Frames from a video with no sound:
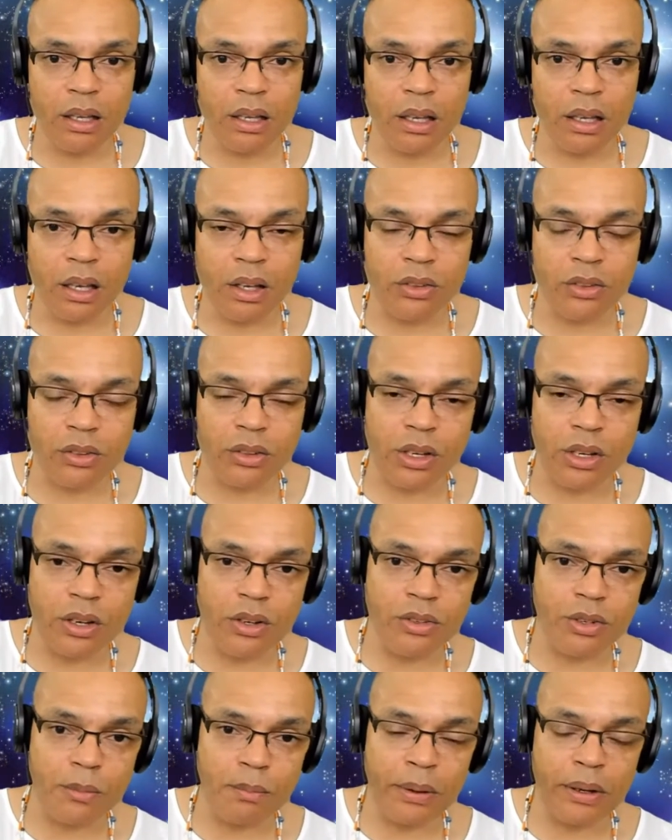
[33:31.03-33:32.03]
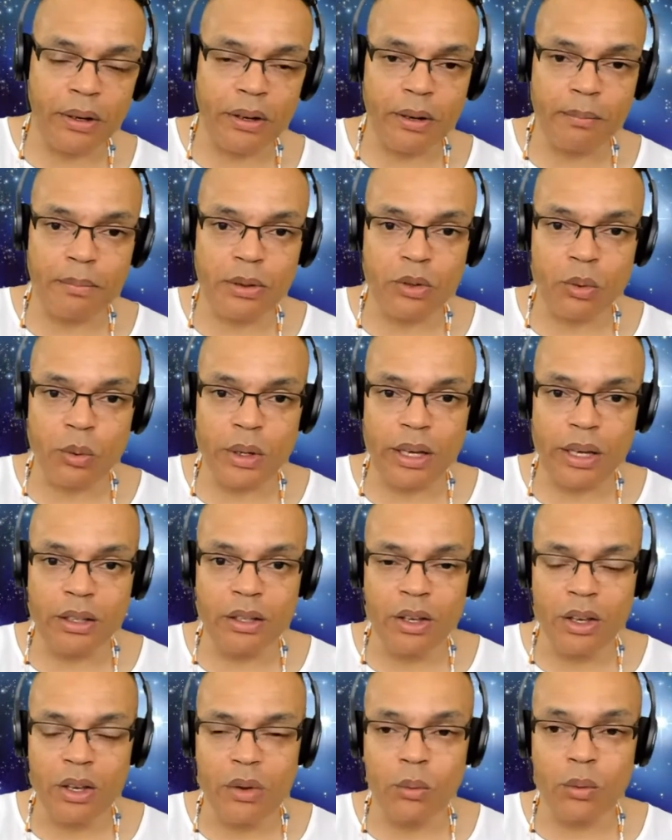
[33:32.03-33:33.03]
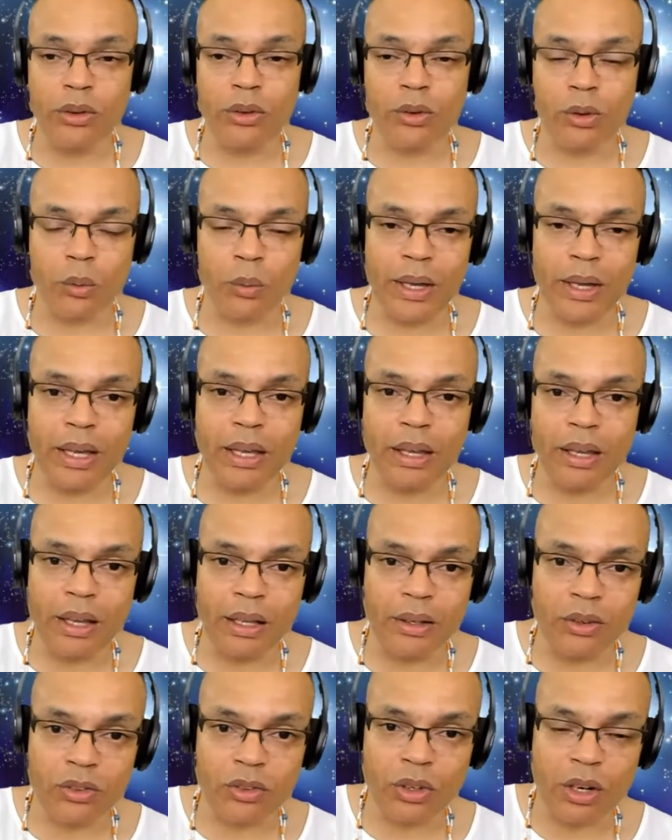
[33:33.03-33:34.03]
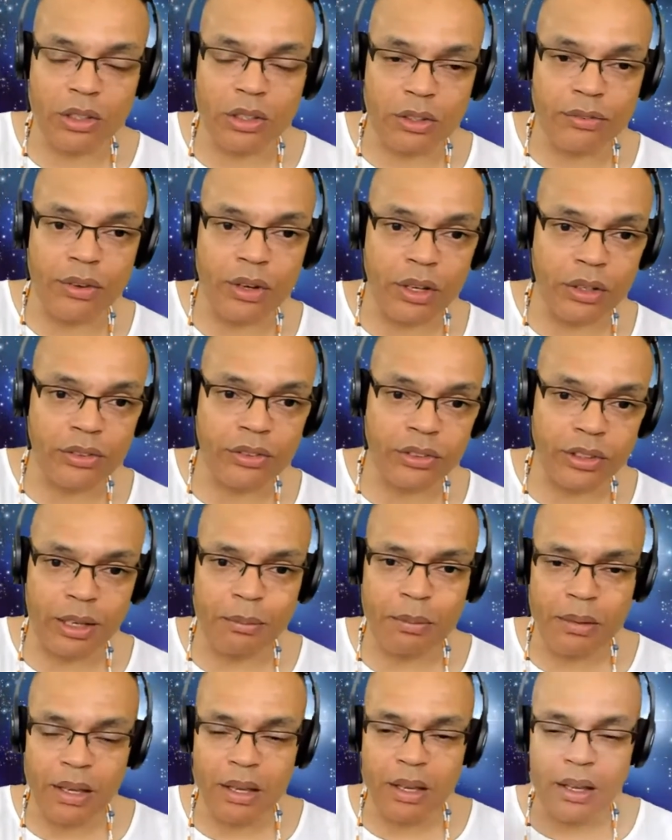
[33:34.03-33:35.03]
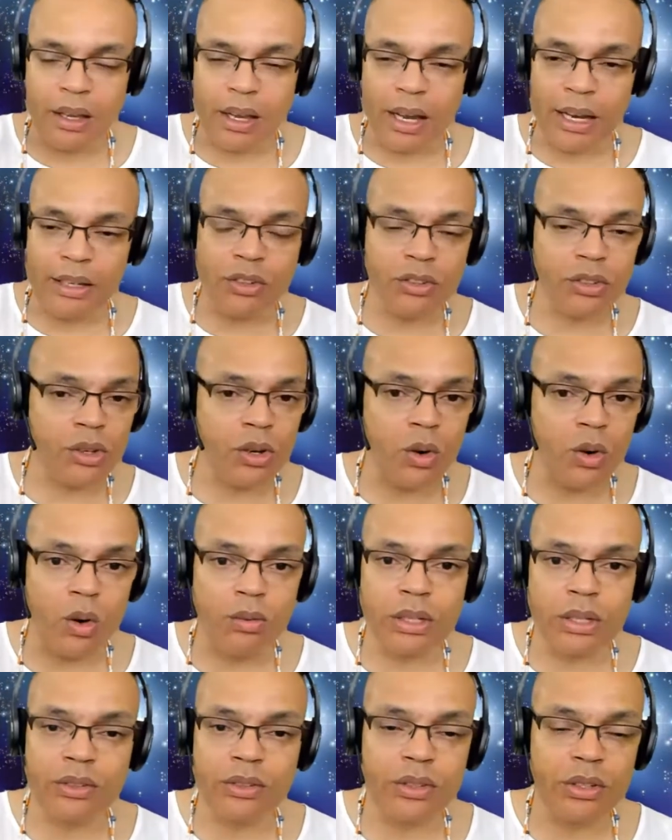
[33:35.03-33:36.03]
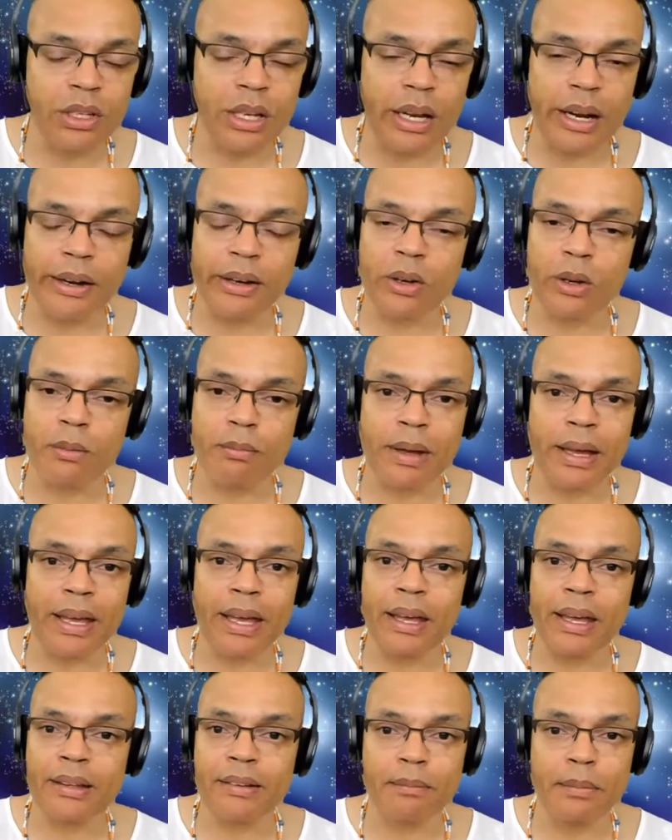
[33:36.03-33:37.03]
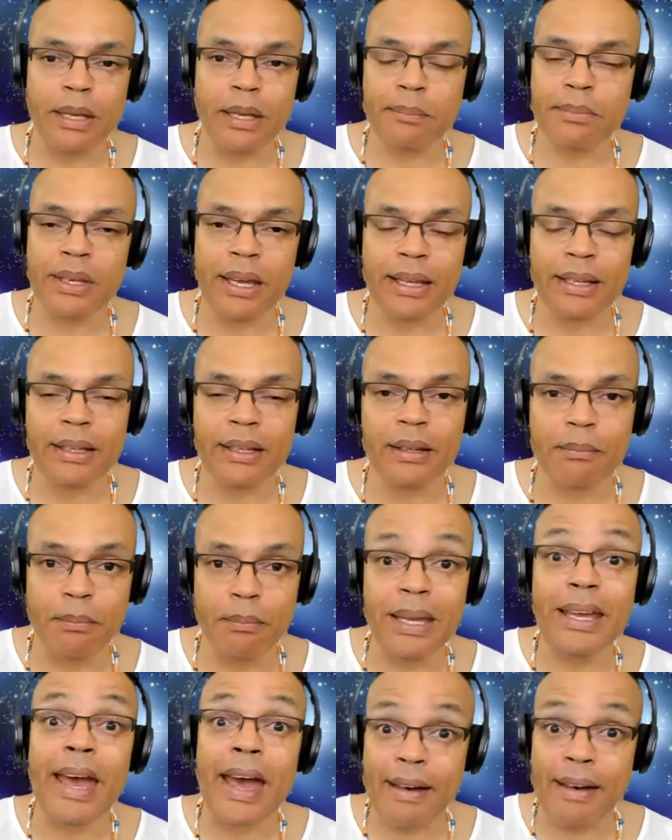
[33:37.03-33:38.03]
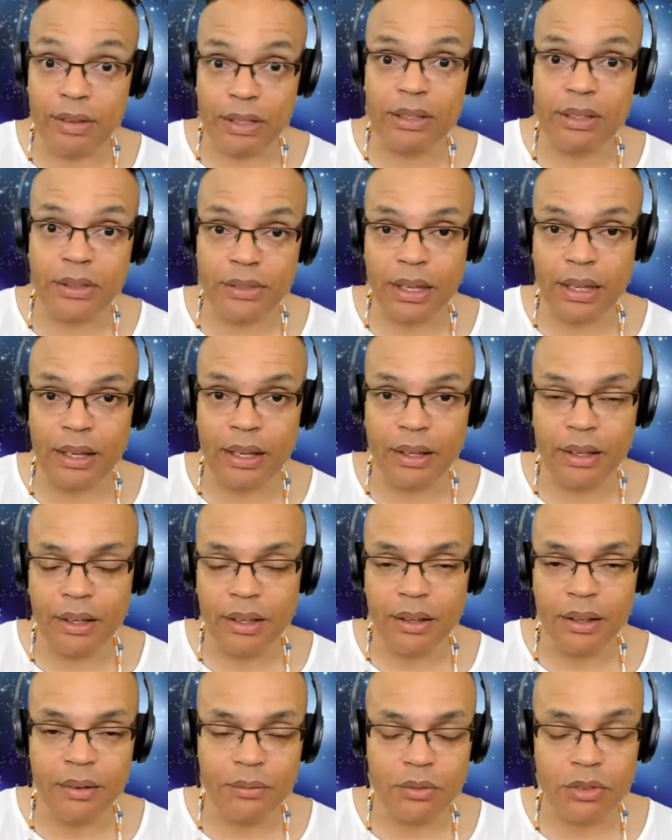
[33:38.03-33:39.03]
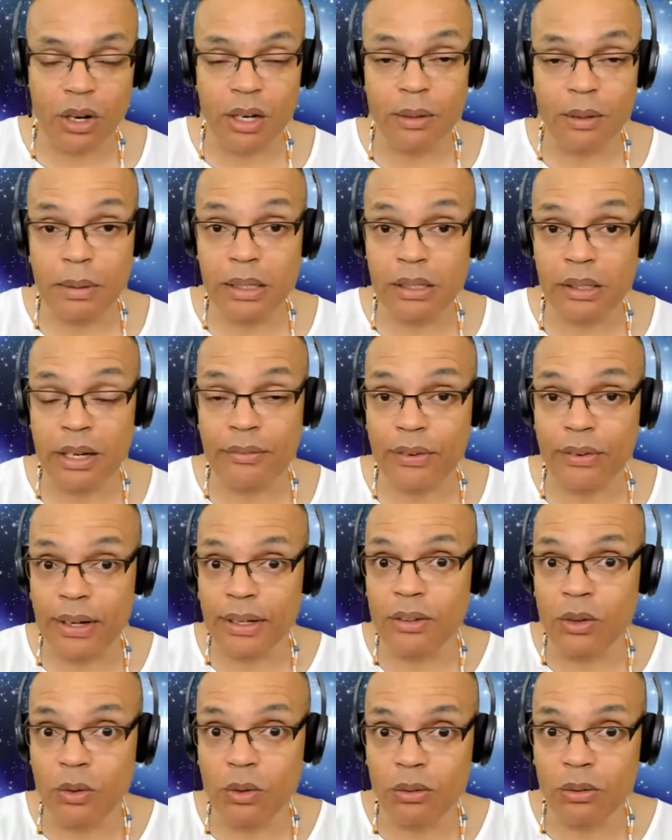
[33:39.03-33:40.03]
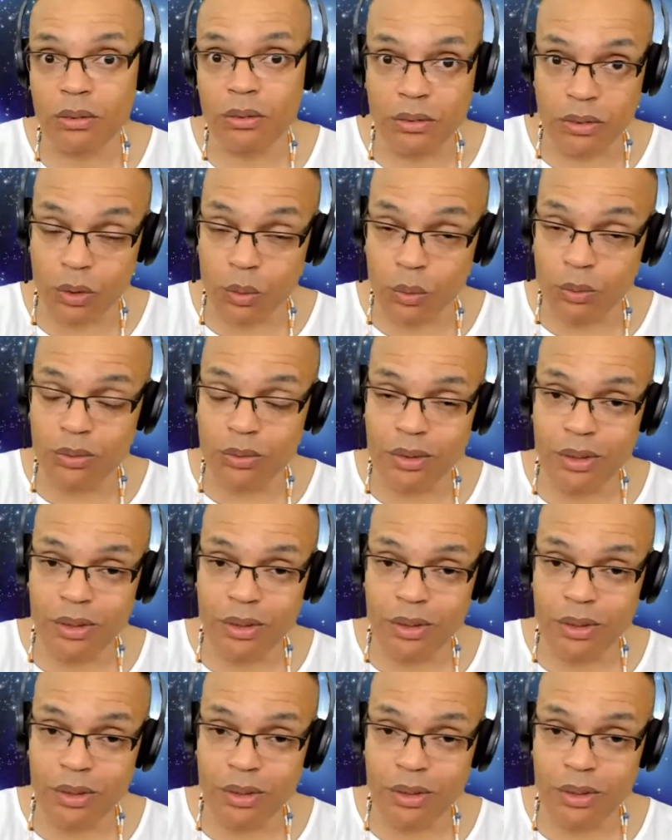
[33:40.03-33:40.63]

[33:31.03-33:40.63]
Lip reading: because there's a period between when you're awake and you start to fall asleep, I just go over the scenario in my head of me obtaining, me having the thing. Sorry, let me clarify. Don't